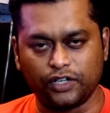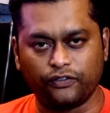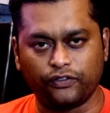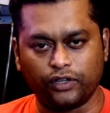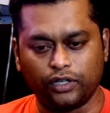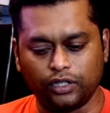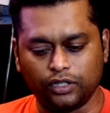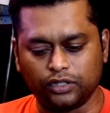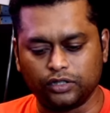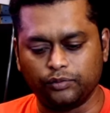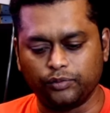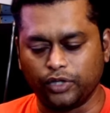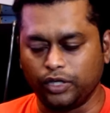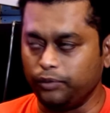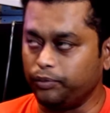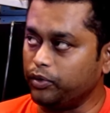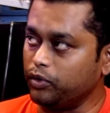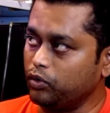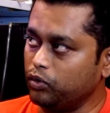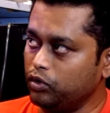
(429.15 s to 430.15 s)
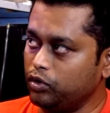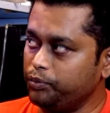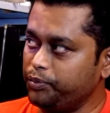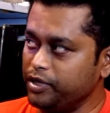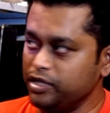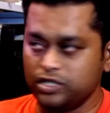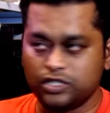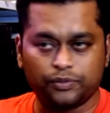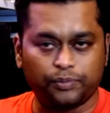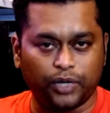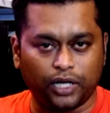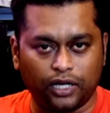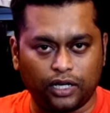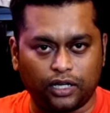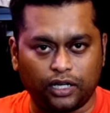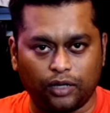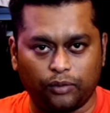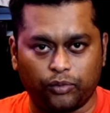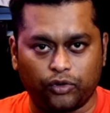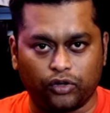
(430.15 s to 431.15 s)
Say for an example, ipo or pinch
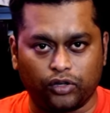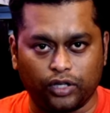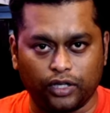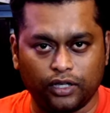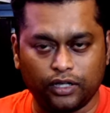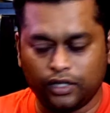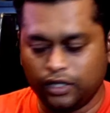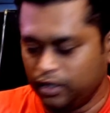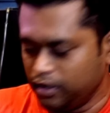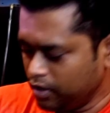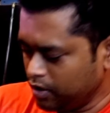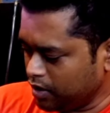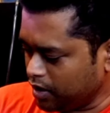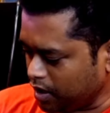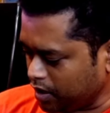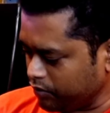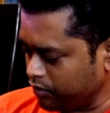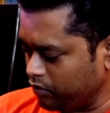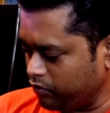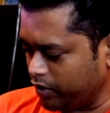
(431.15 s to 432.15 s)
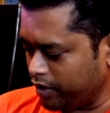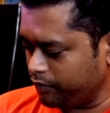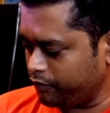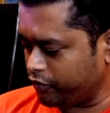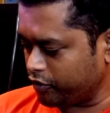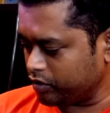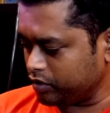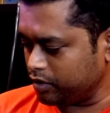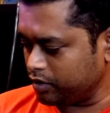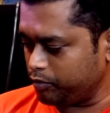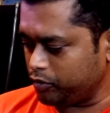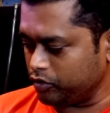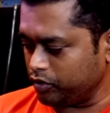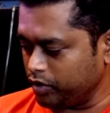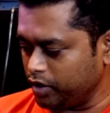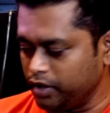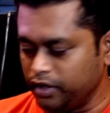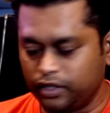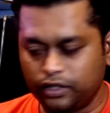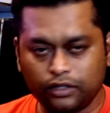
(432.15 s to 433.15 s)
pellet na poten, I will wait for them to
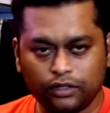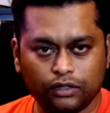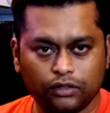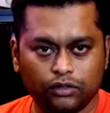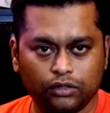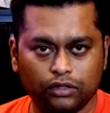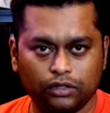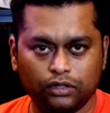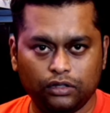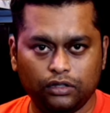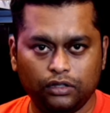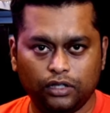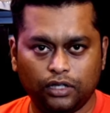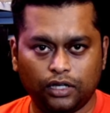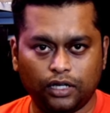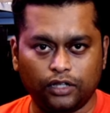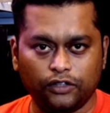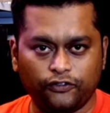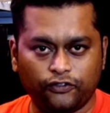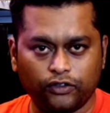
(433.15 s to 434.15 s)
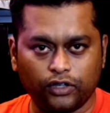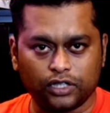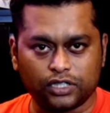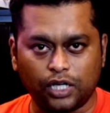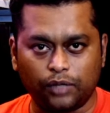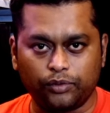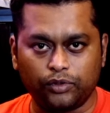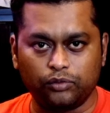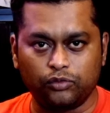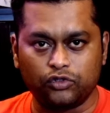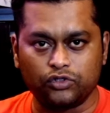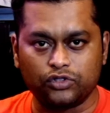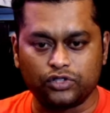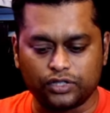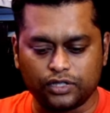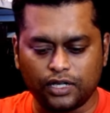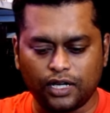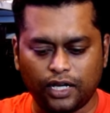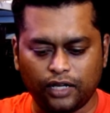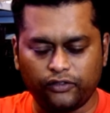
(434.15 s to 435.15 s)
eat. Adu fulla saaptu
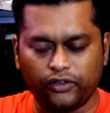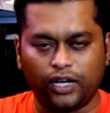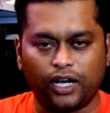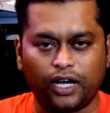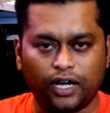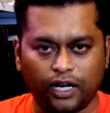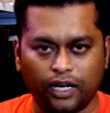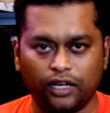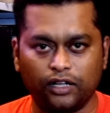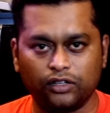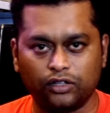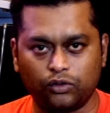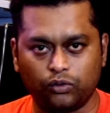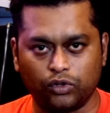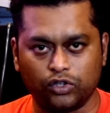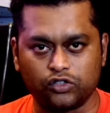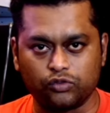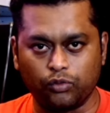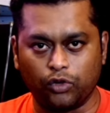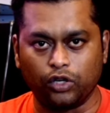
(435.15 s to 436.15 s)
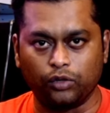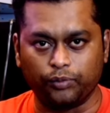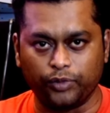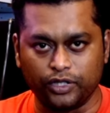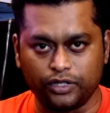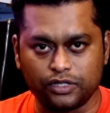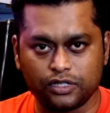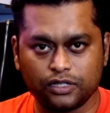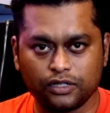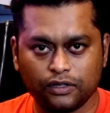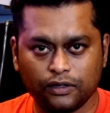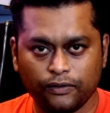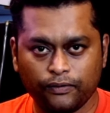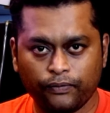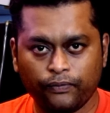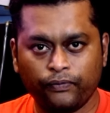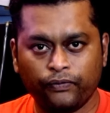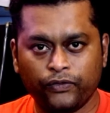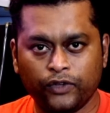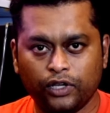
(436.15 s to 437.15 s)
mudichichina I will add another one small pinch.
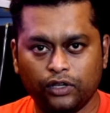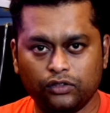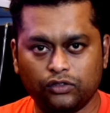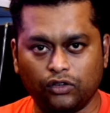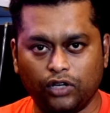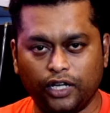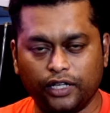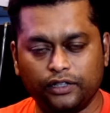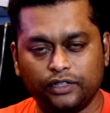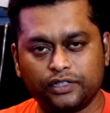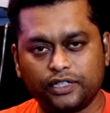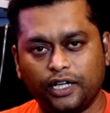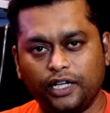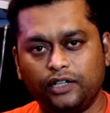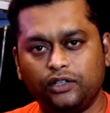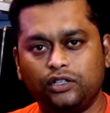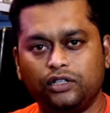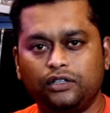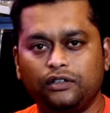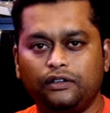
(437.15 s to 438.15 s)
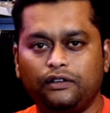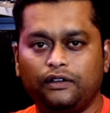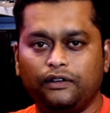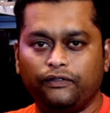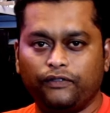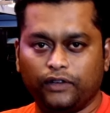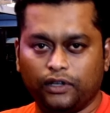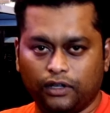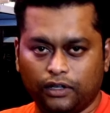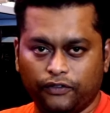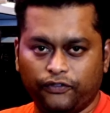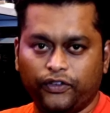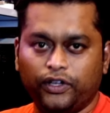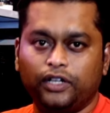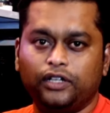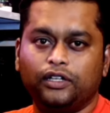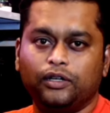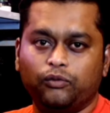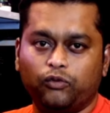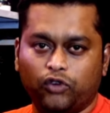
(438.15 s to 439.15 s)
So like this I uh,
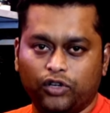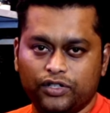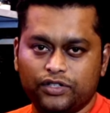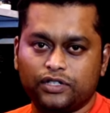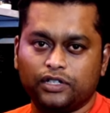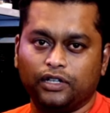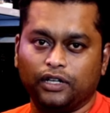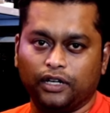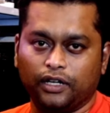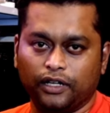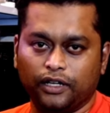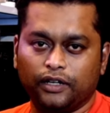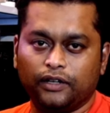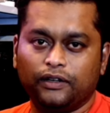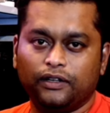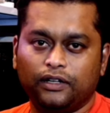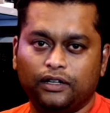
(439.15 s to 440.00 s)
feed them once in a day.